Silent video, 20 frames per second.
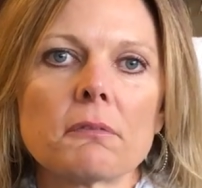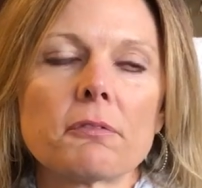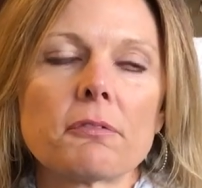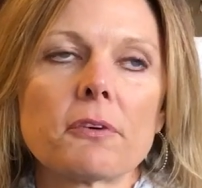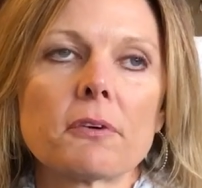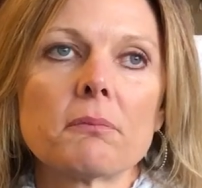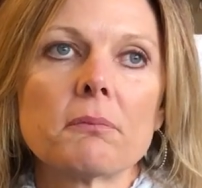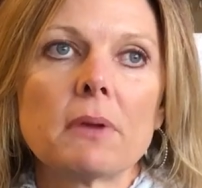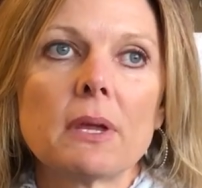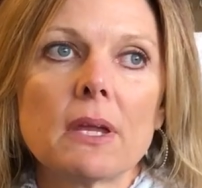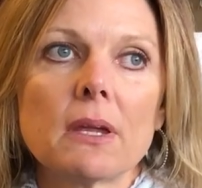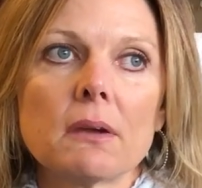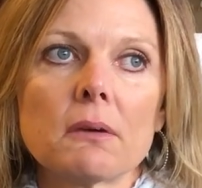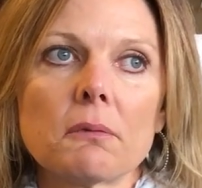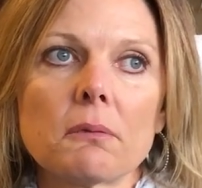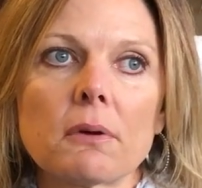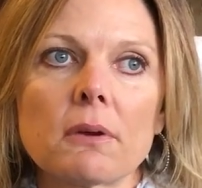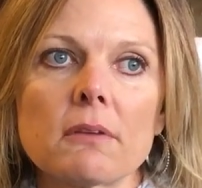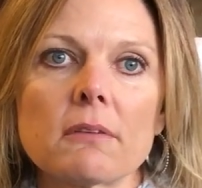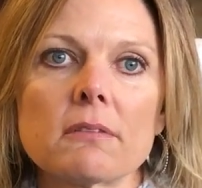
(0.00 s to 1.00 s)
For me, it
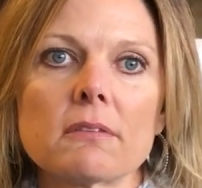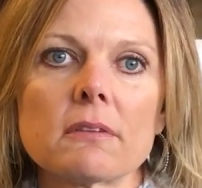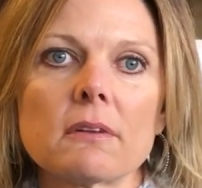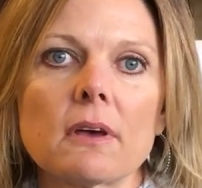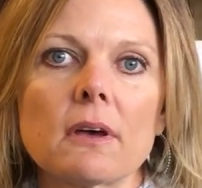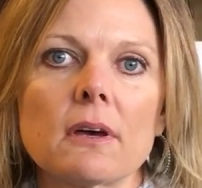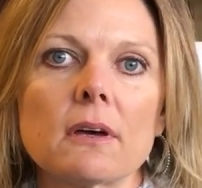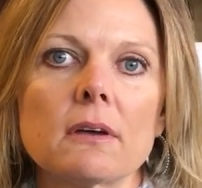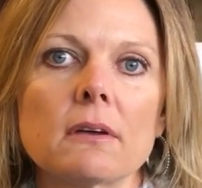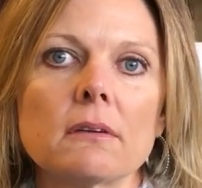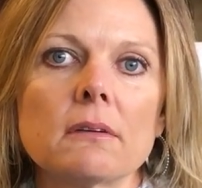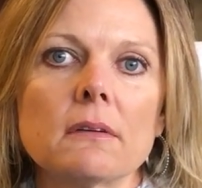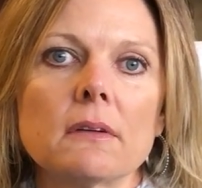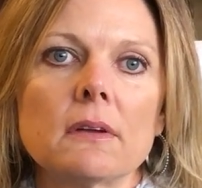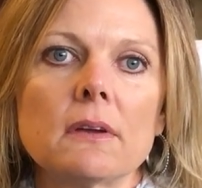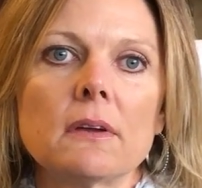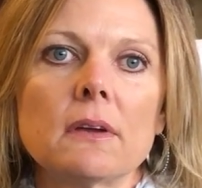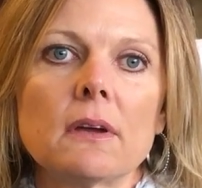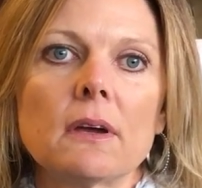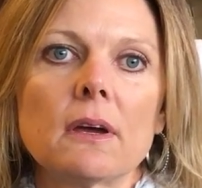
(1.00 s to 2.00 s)
was
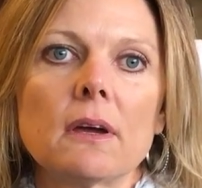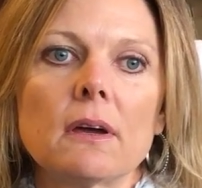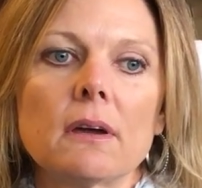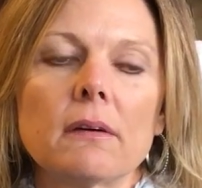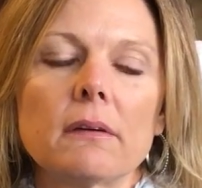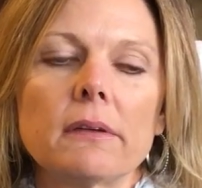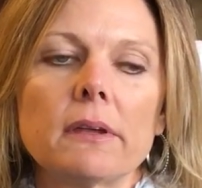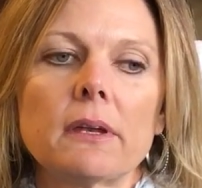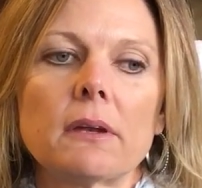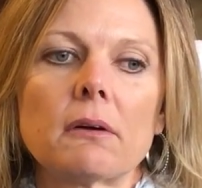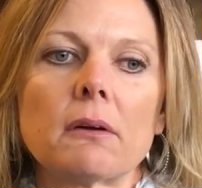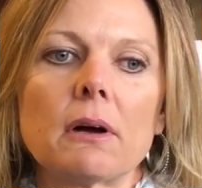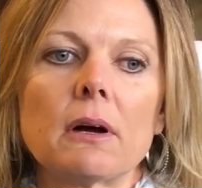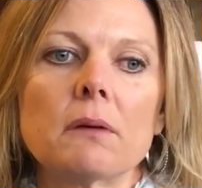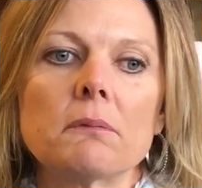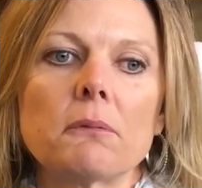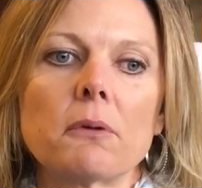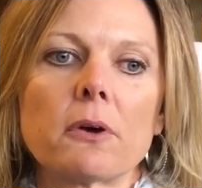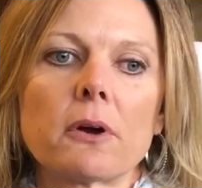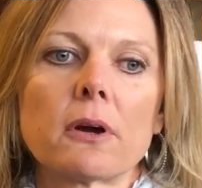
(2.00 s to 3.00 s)

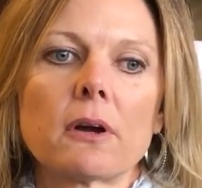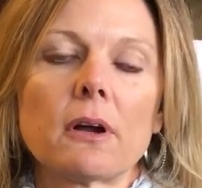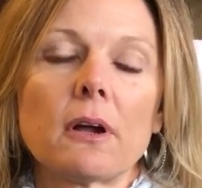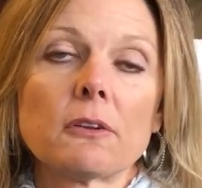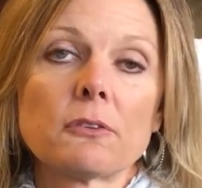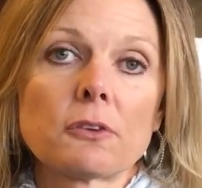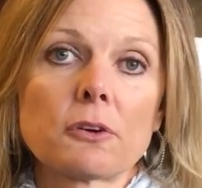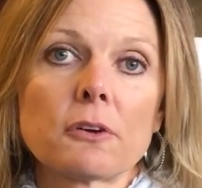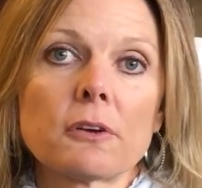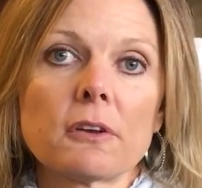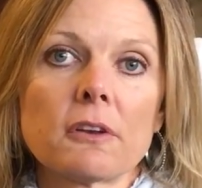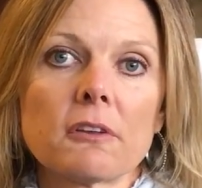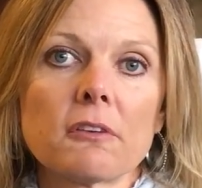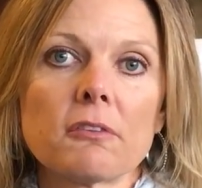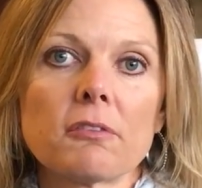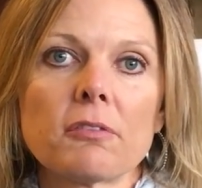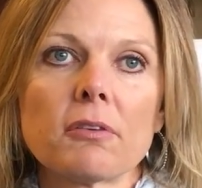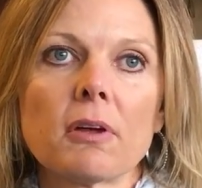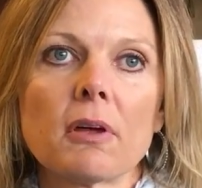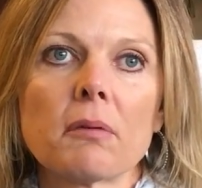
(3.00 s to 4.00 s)
a more alternative
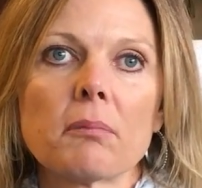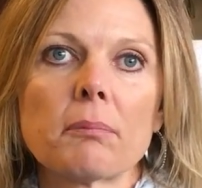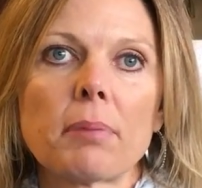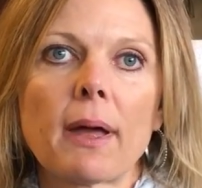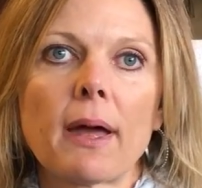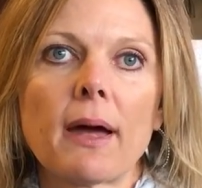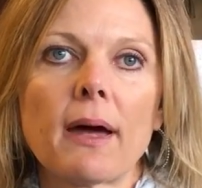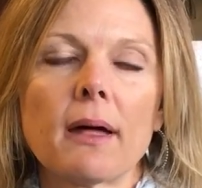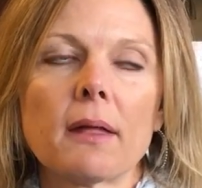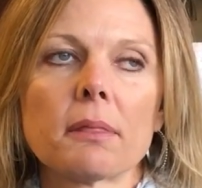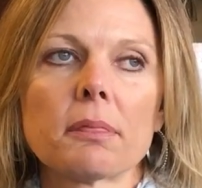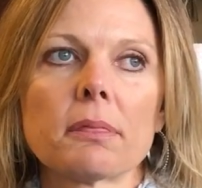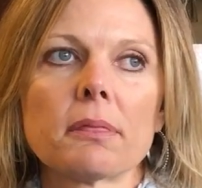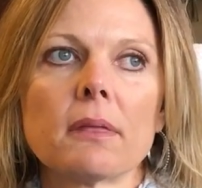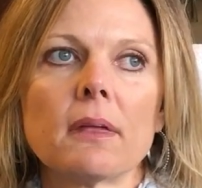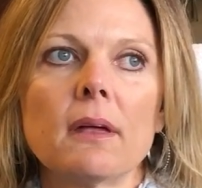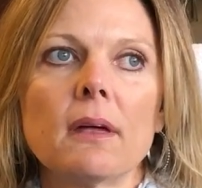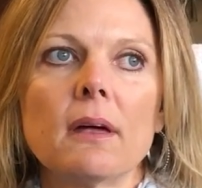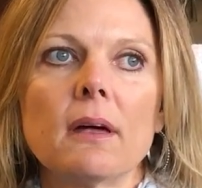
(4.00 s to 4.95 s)
path,